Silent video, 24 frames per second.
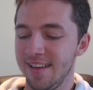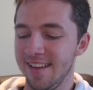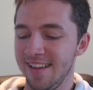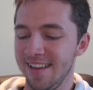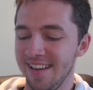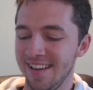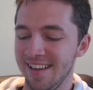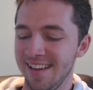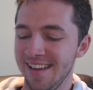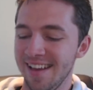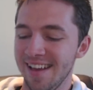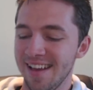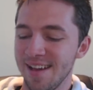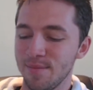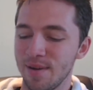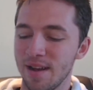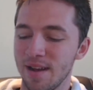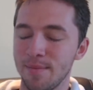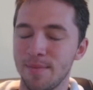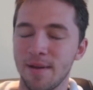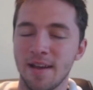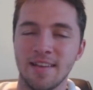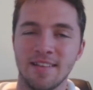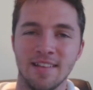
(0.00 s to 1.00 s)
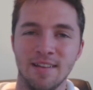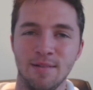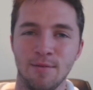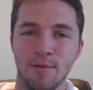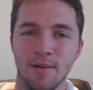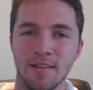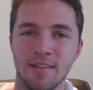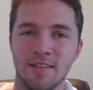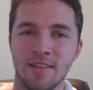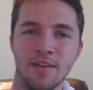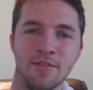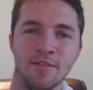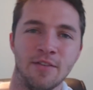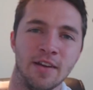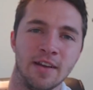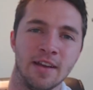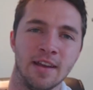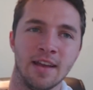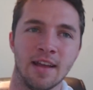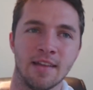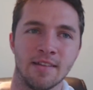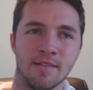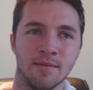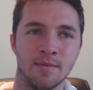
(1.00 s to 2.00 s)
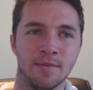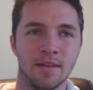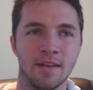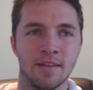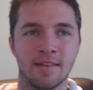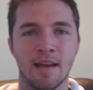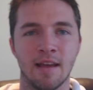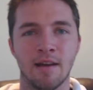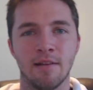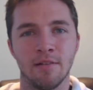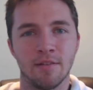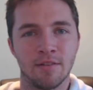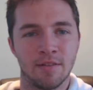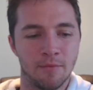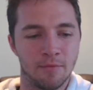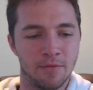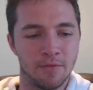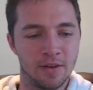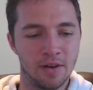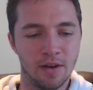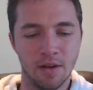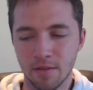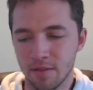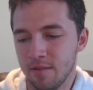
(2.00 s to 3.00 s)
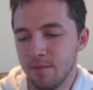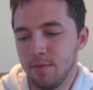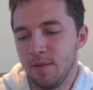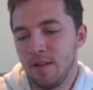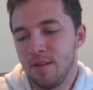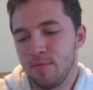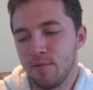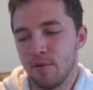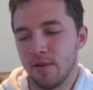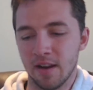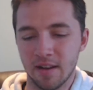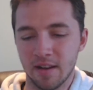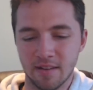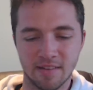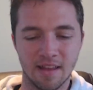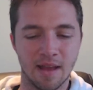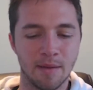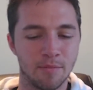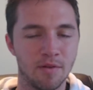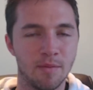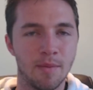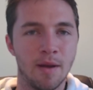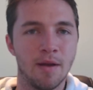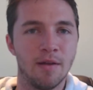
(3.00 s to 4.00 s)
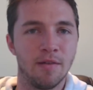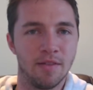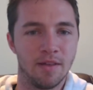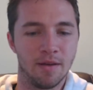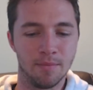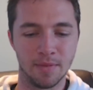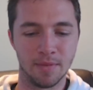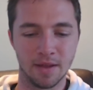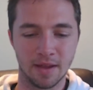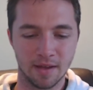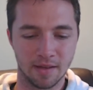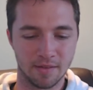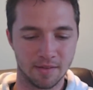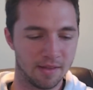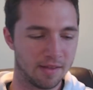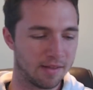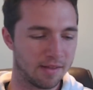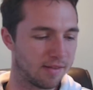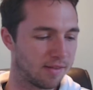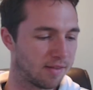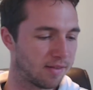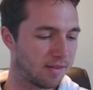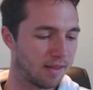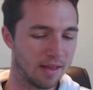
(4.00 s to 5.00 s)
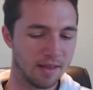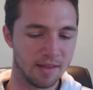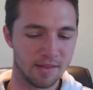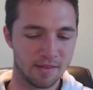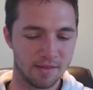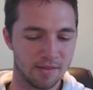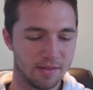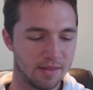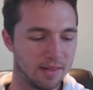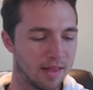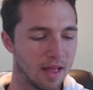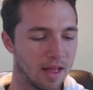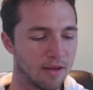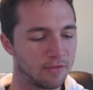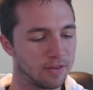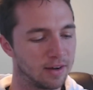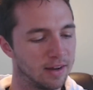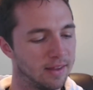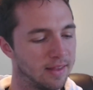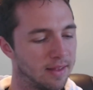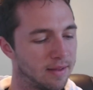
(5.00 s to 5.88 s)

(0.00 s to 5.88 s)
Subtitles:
But I basically wanted to see if I could get some discount or something on some of these products and promote them, because it's lovely.